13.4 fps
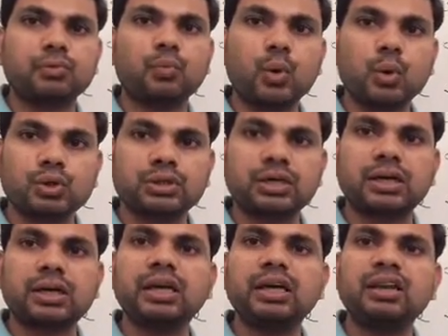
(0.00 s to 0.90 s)

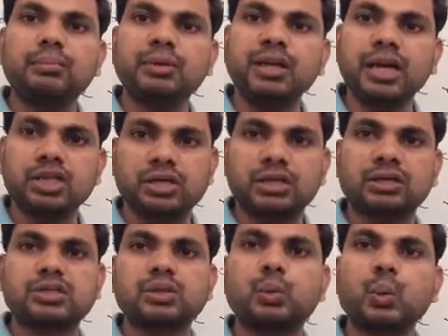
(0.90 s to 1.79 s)
water
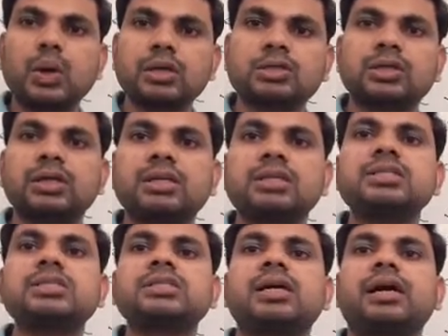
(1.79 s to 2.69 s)
eliminated, so water
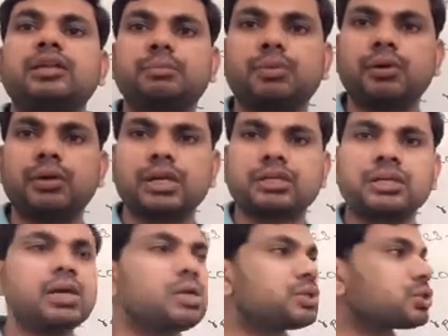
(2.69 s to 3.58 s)
is side
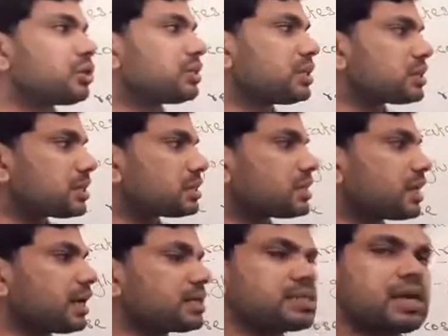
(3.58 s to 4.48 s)
product. So this is
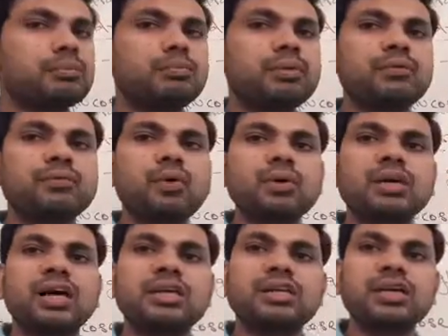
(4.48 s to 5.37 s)
example
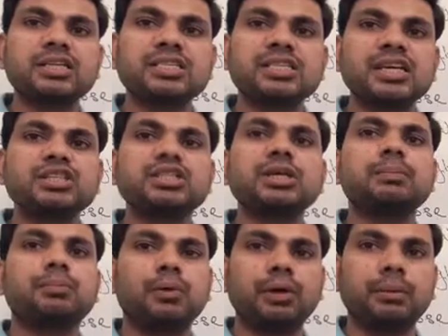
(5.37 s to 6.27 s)
for
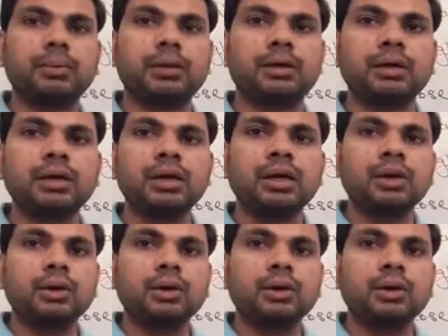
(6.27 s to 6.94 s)
condensation polymer.